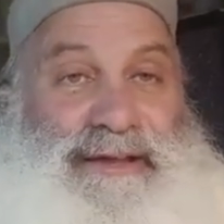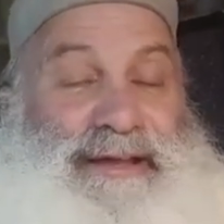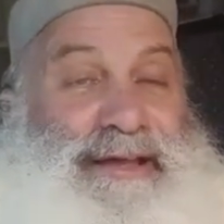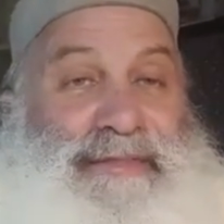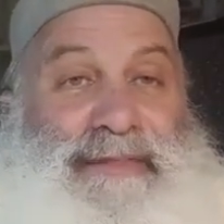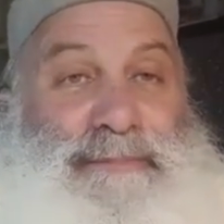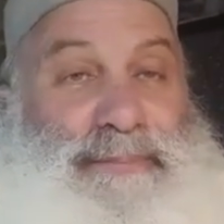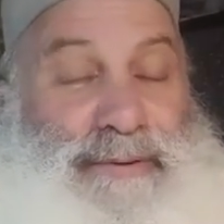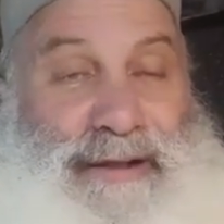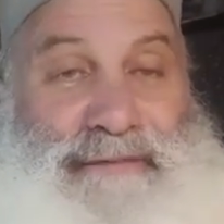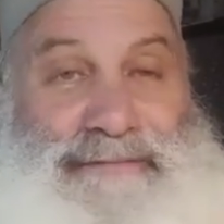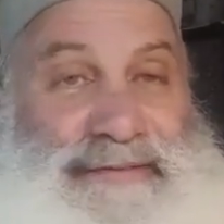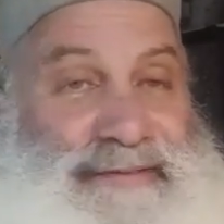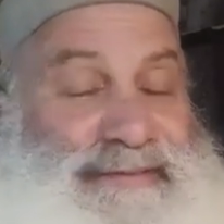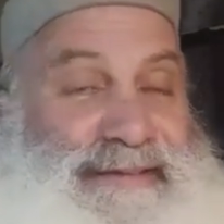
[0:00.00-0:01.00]
and the
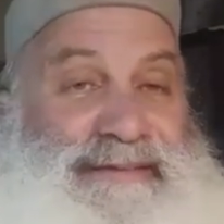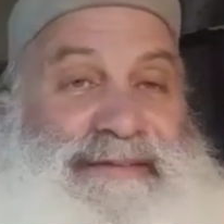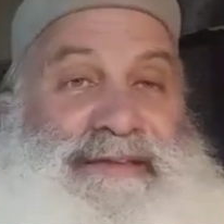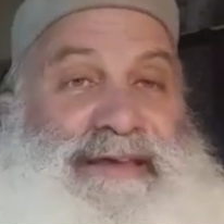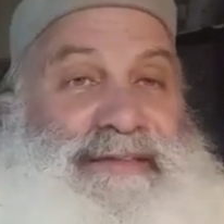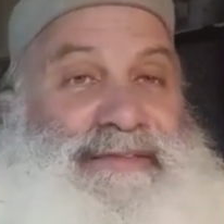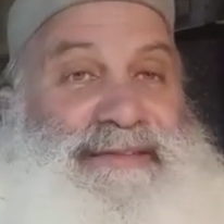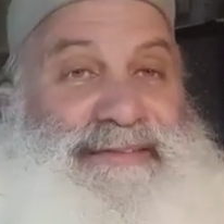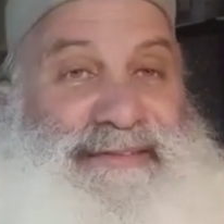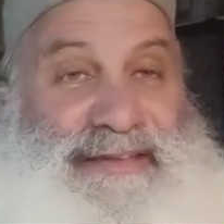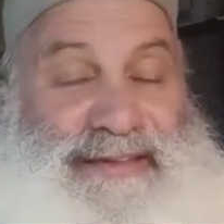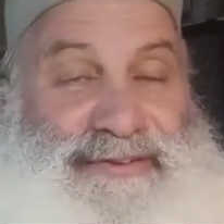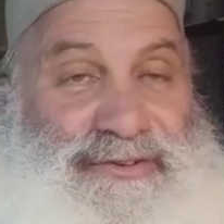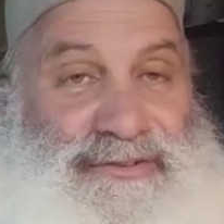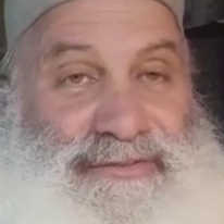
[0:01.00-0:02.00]
prophets and the
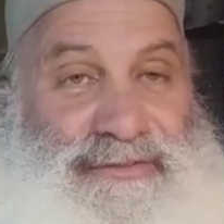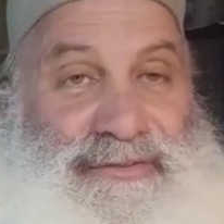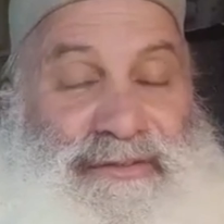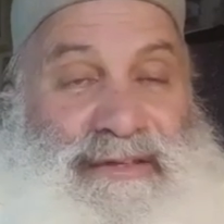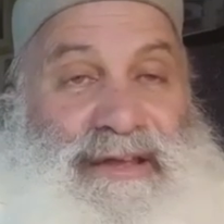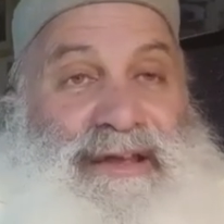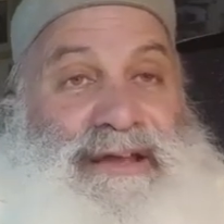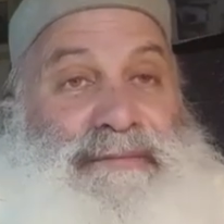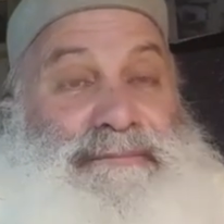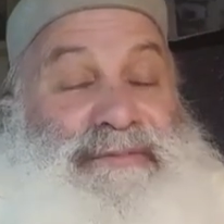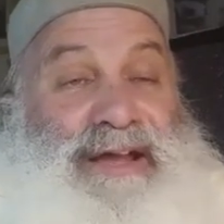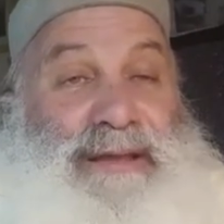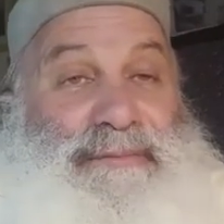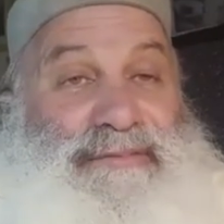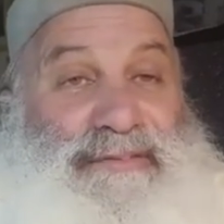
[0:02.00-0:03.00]
sages from the
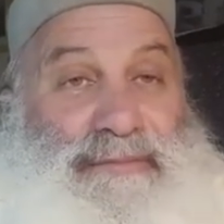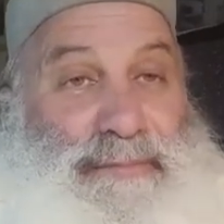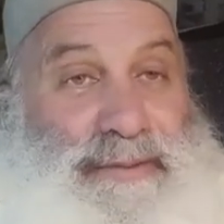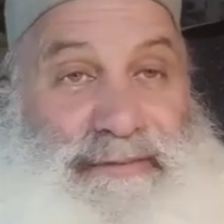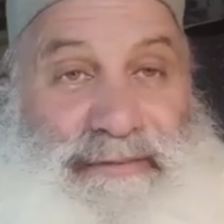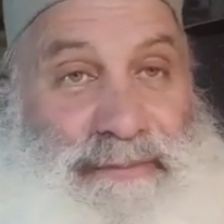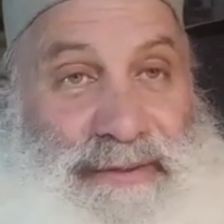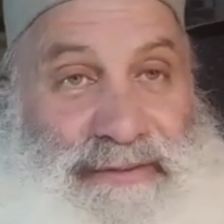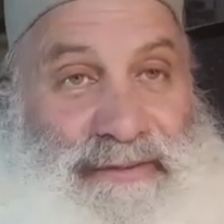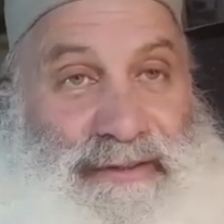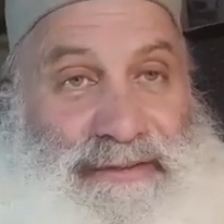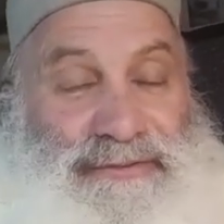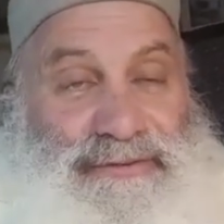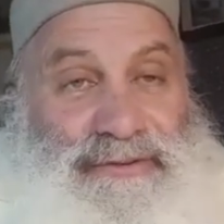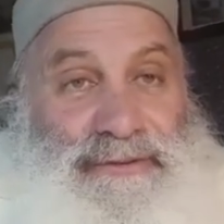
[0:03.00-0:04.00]
times of the Beit
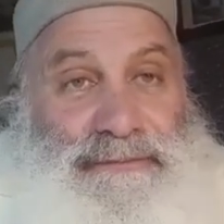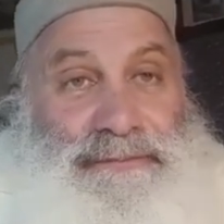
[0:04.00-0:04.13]
HaMikdash.